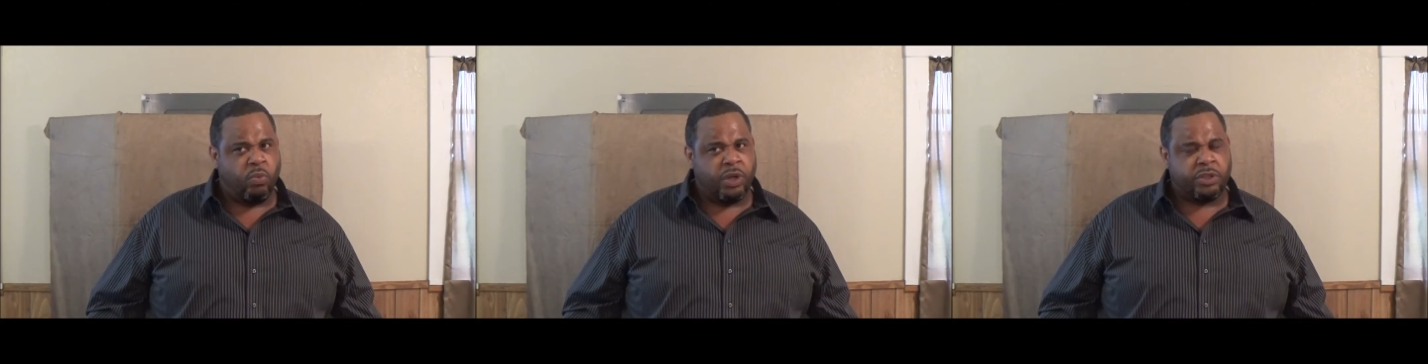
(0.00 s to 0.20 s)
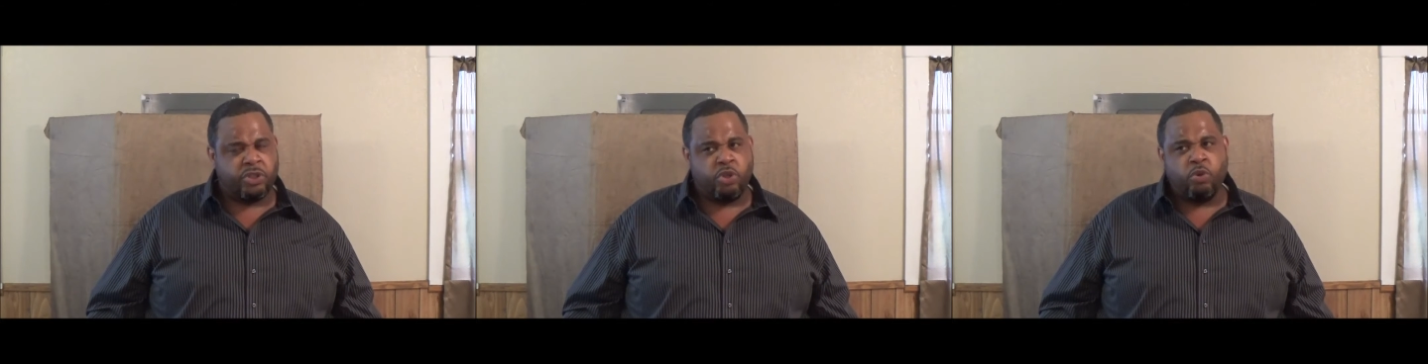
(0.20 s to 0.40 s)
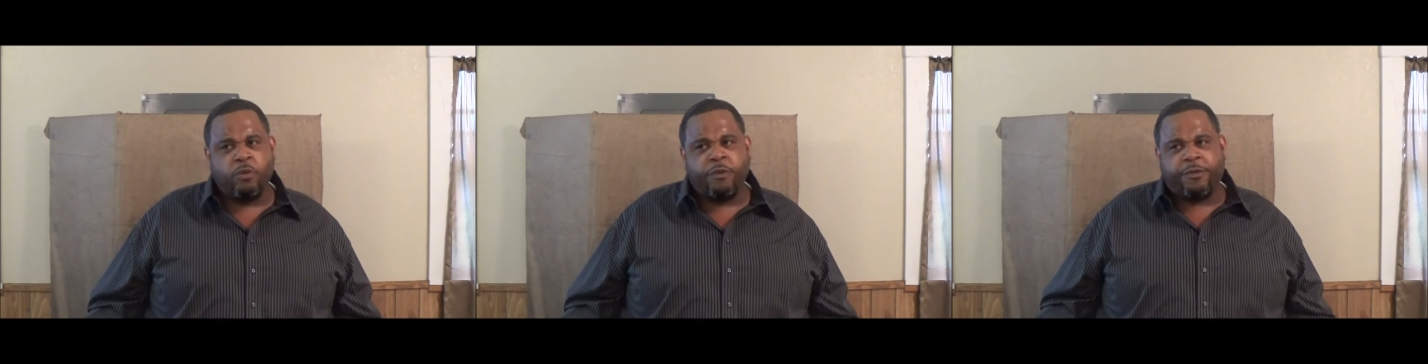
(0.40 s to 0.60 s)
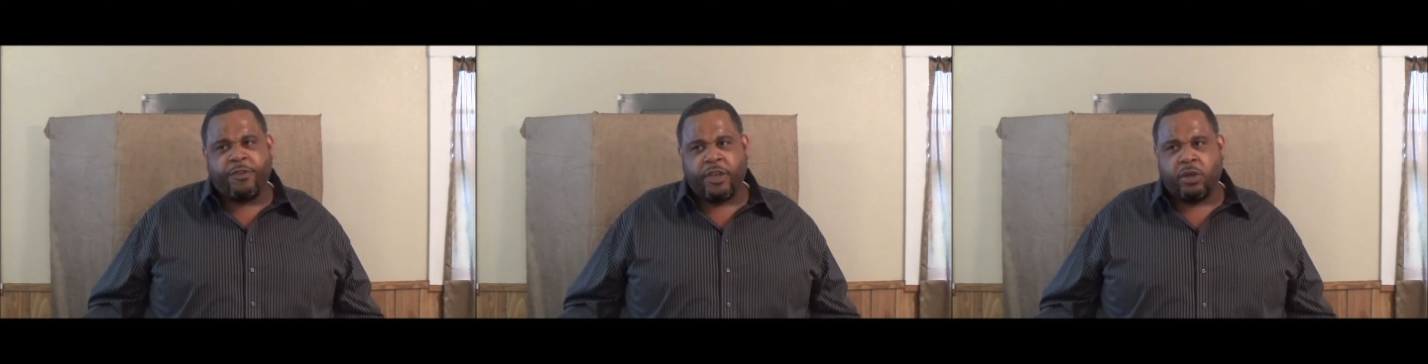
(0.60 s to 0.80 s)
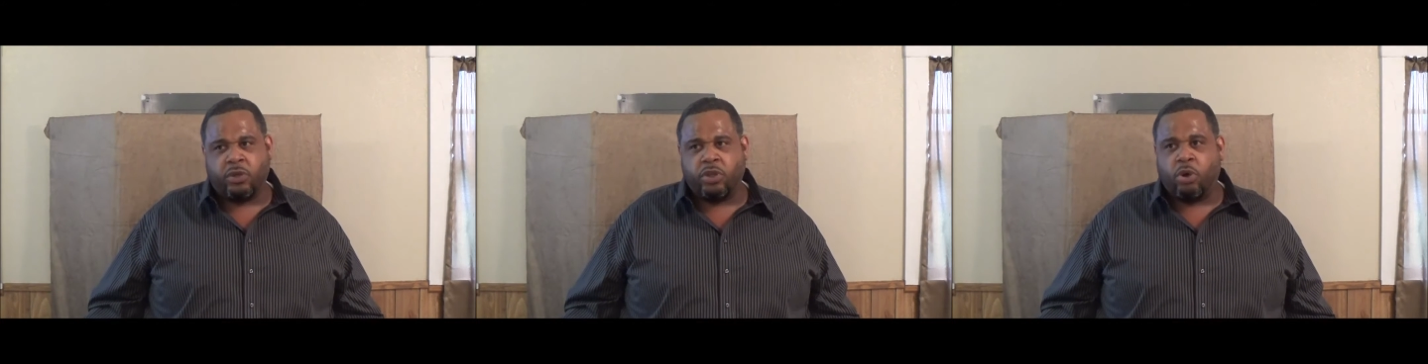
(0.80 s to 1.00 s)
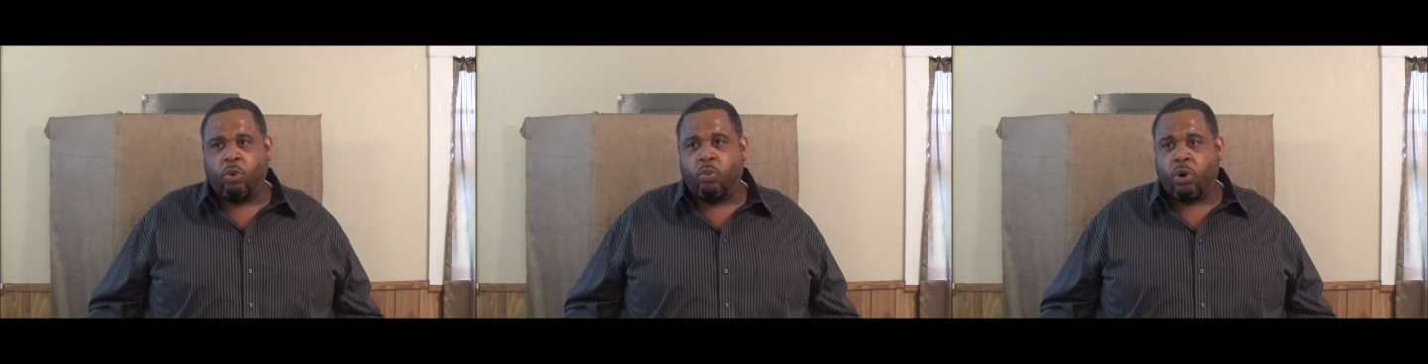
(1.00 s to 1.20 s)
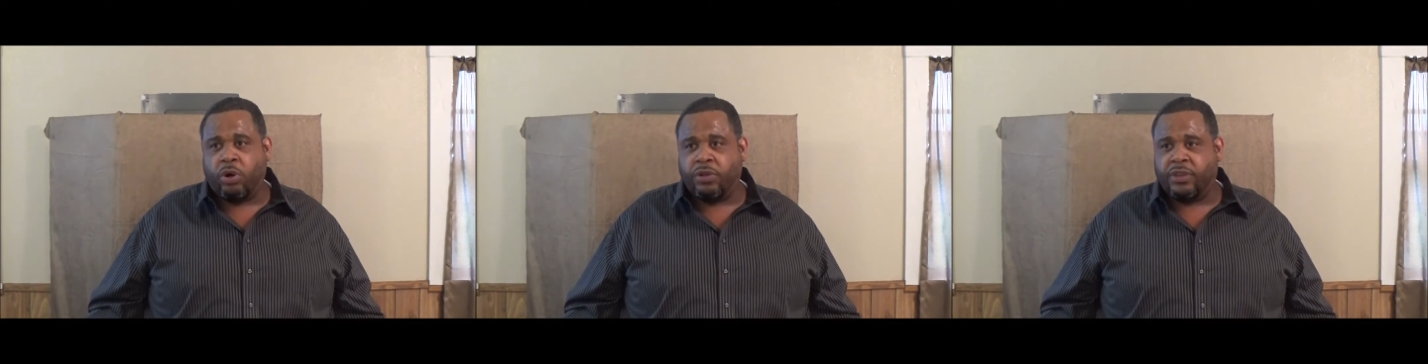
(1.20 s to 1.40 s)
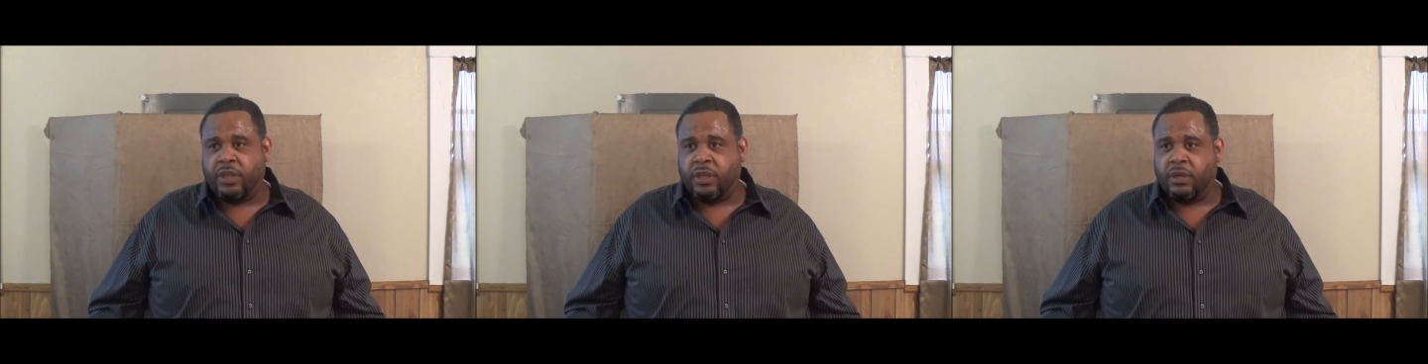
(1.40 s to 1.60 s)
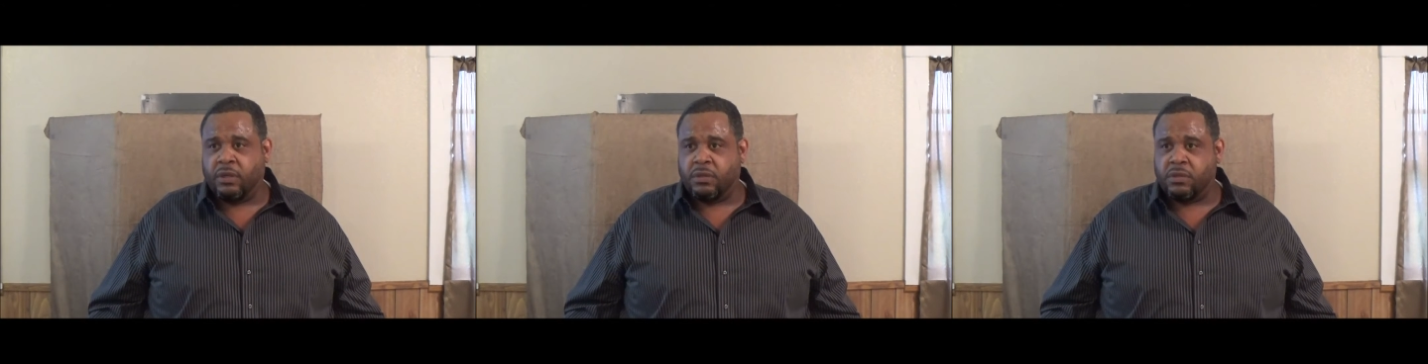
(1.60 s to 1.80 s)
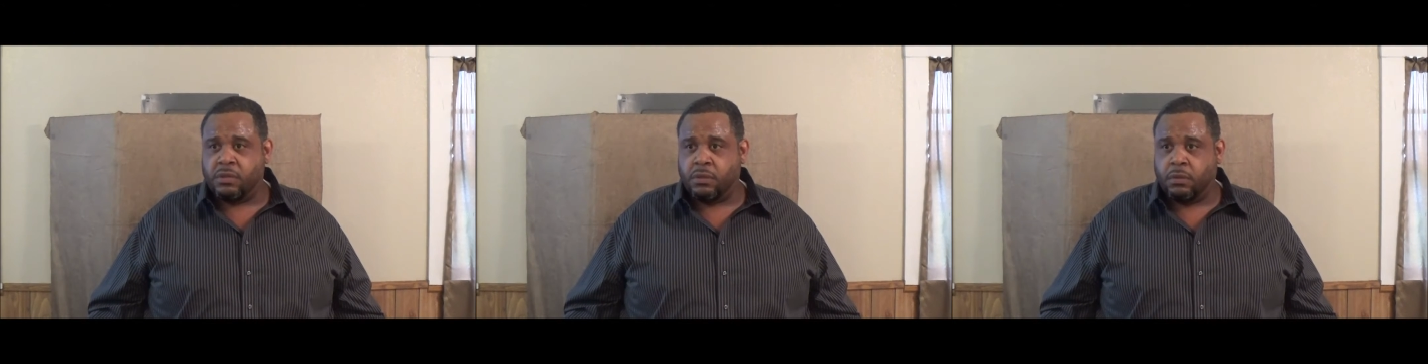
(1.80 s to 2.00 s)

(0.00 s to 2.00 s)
what you feel your worth is.